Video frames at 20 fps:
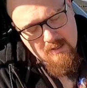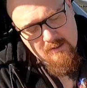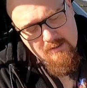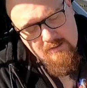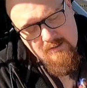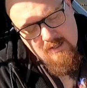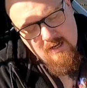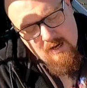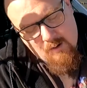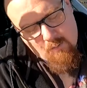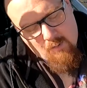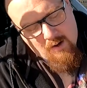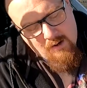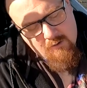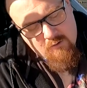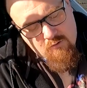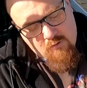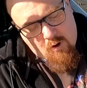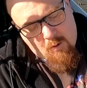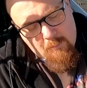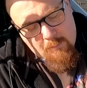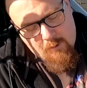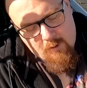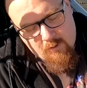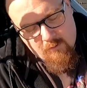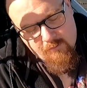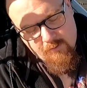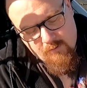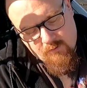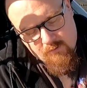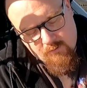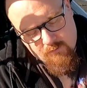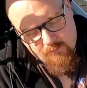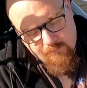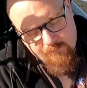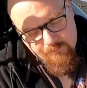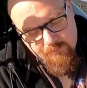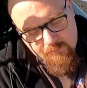And DIY crop covers.